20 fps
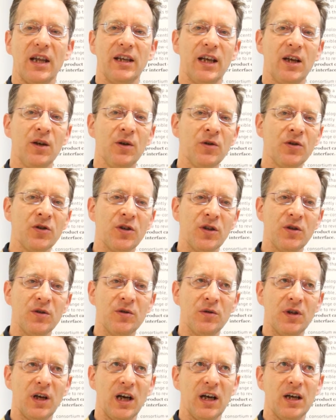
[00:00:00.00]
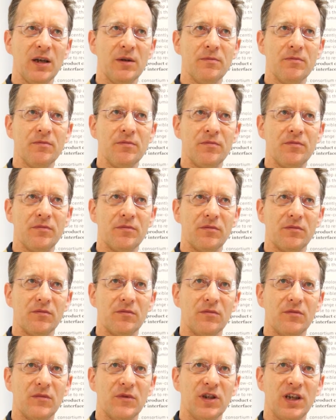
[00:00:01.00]
They also
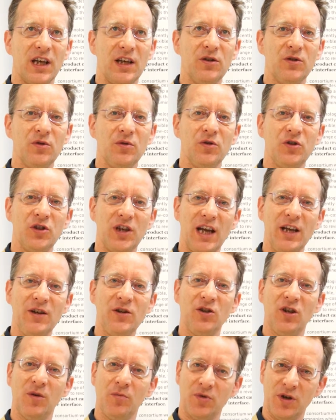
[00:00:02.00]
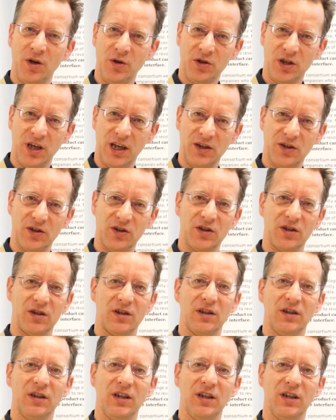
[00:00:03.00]
tend to change the process.